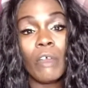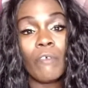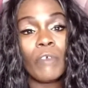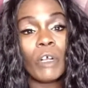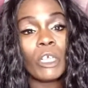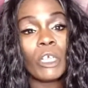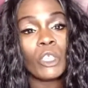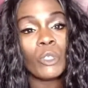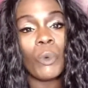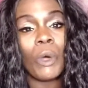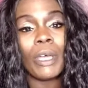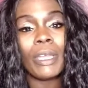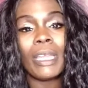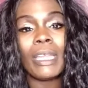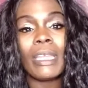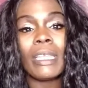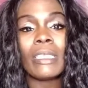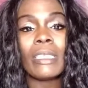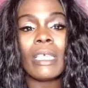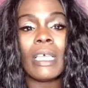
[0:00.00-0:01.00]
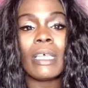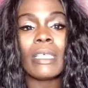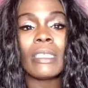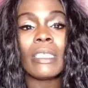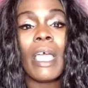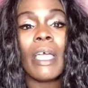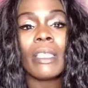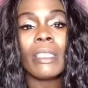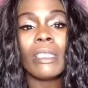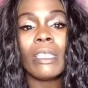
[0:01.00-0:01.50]
verse 1, and it says,
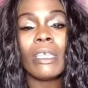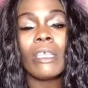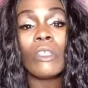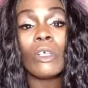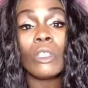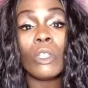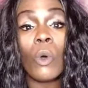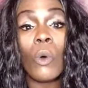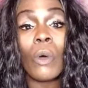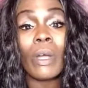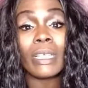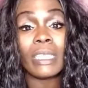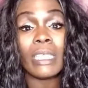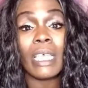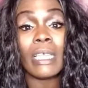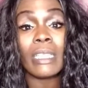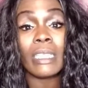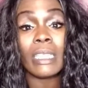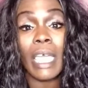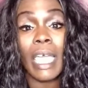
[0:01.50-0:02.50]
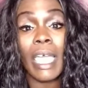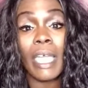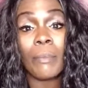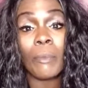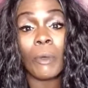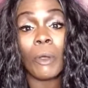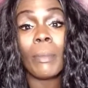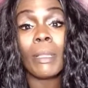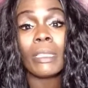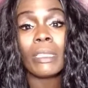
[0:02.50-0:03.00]
Then the Lord said to
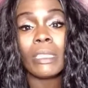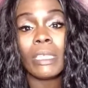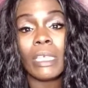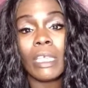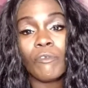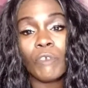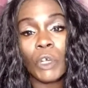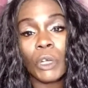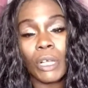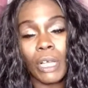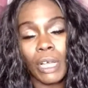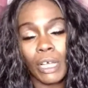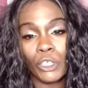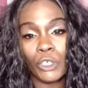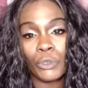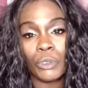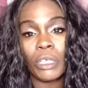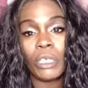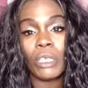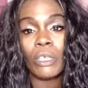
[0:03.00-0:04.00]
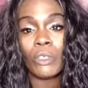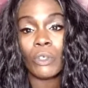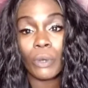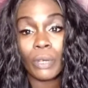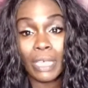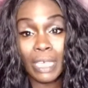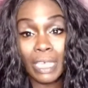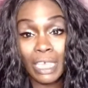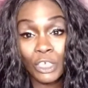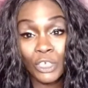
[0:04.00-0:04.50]
Abram, leave your country, your
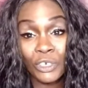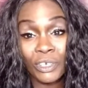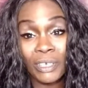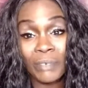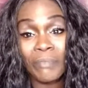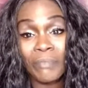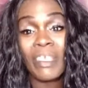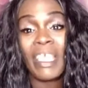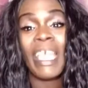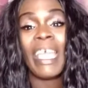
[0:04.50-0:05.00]
kindred,